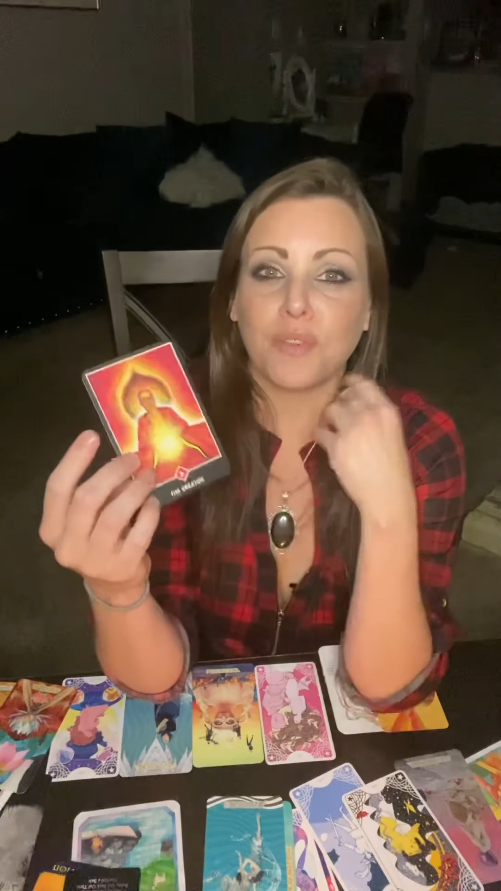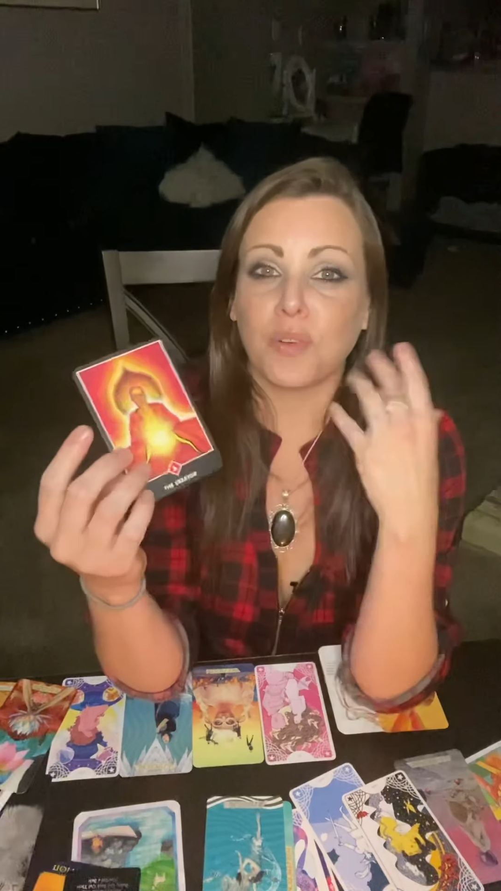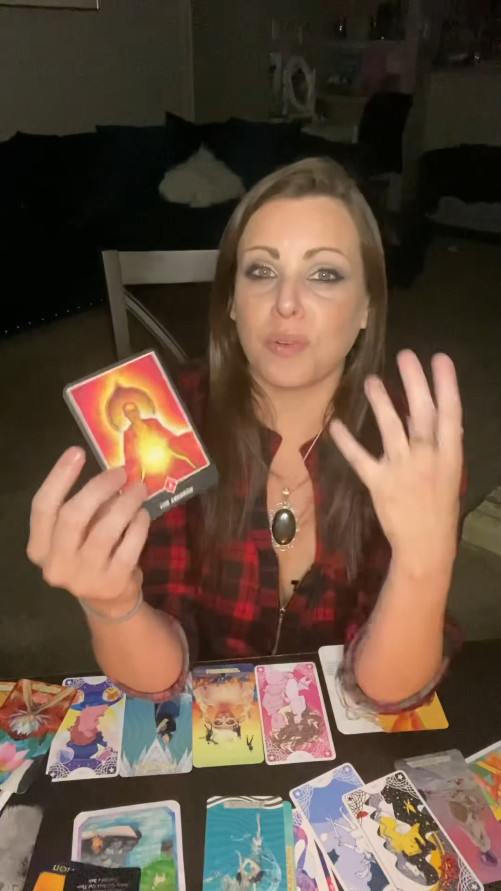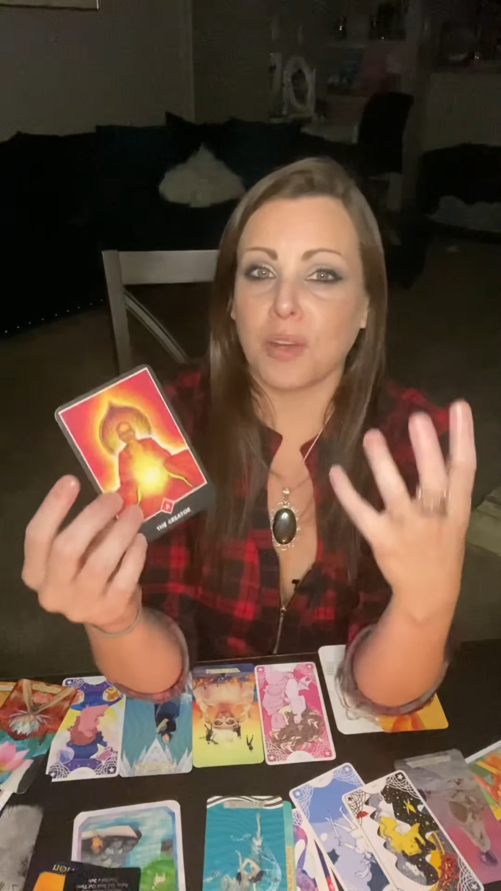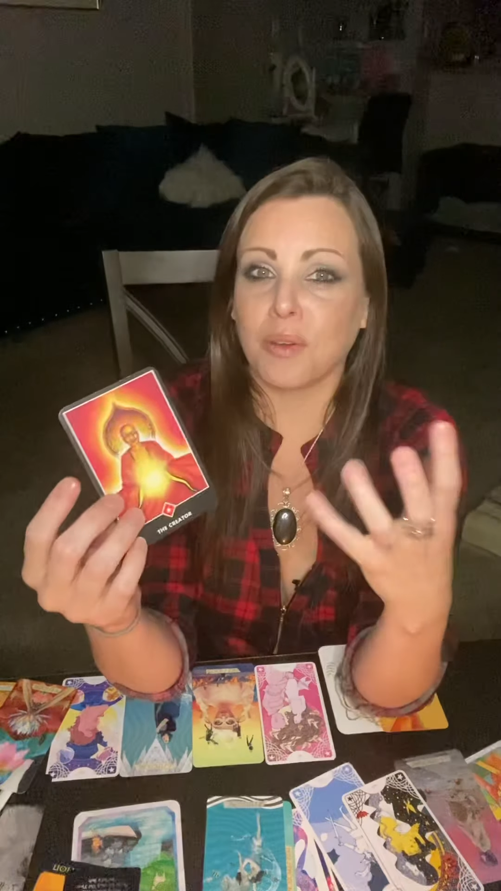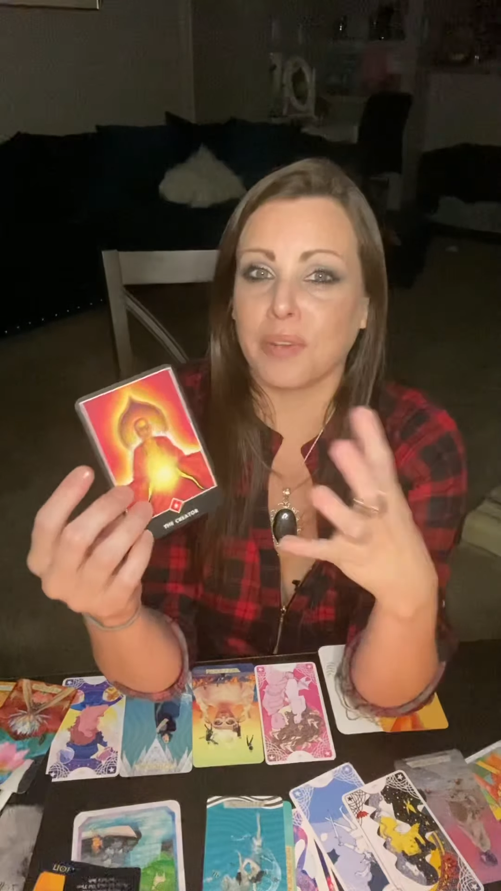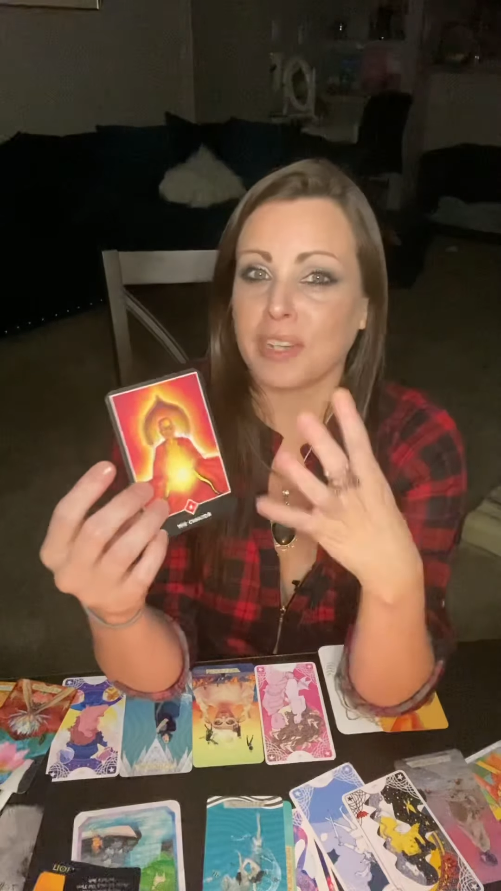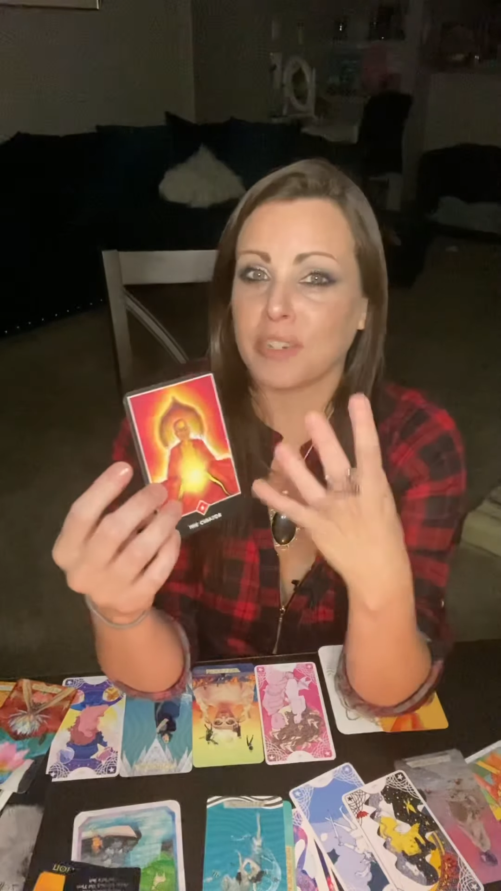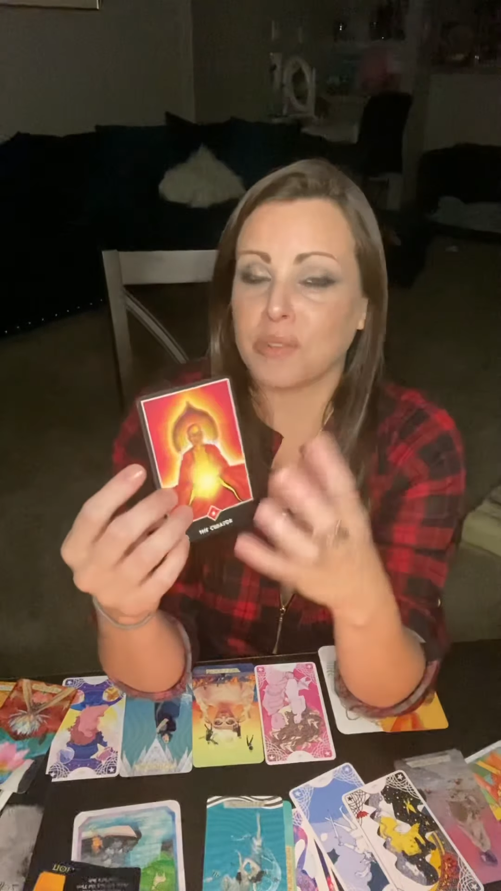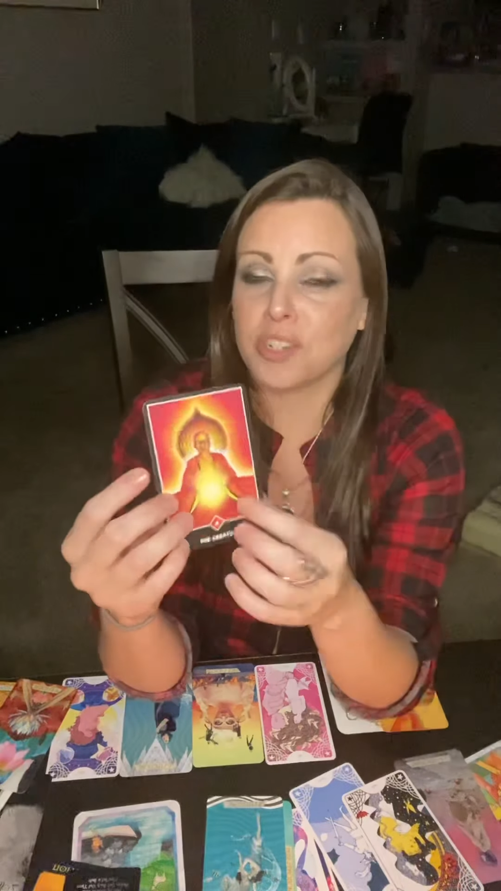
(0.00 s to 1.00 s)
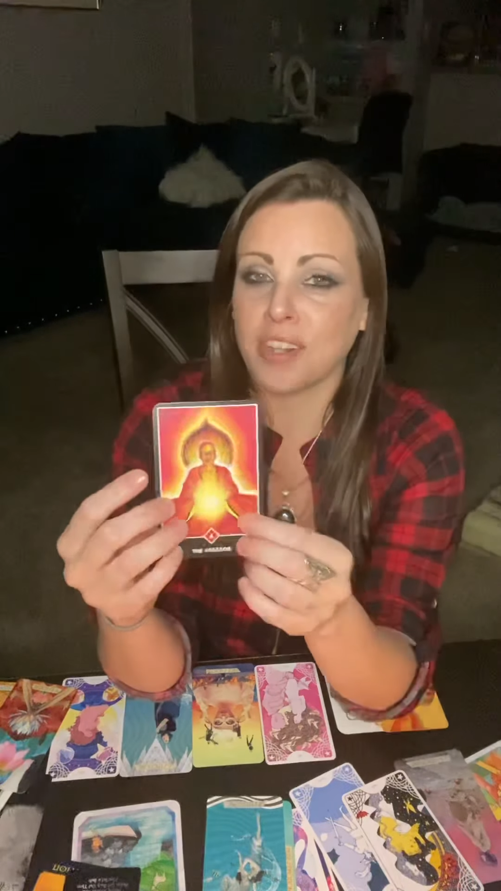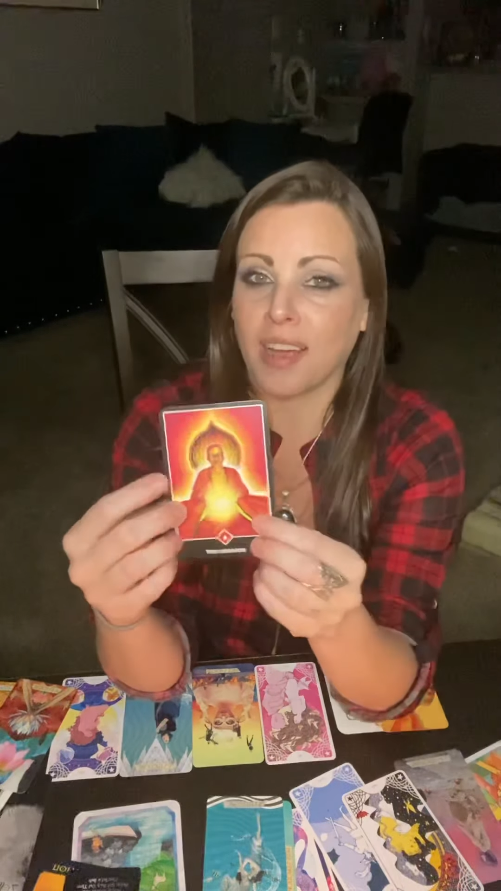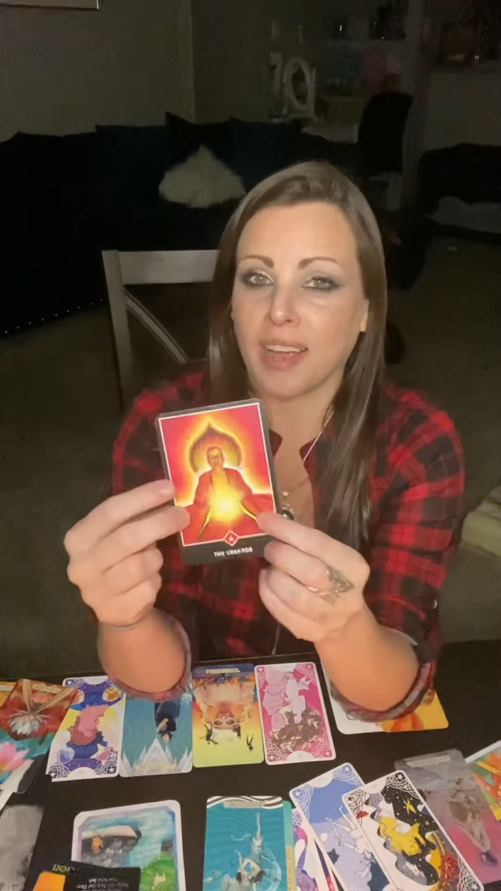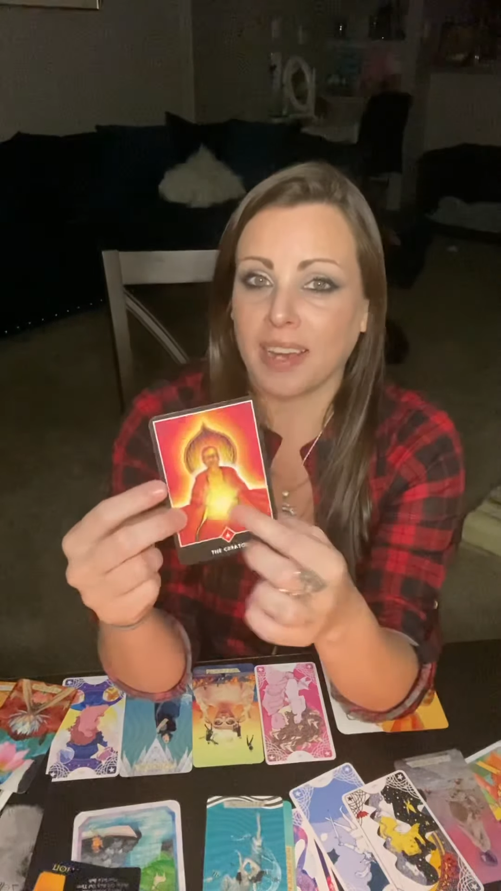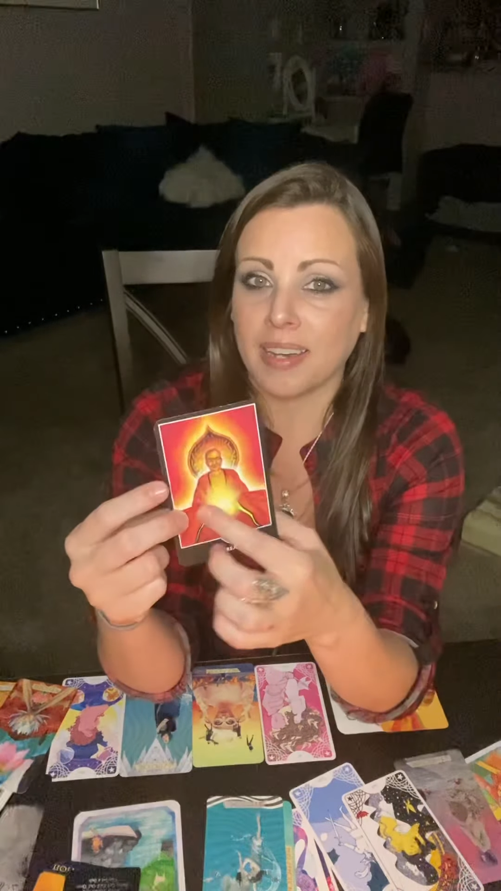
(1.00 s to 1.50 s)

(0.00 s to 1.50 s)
grown and you shine.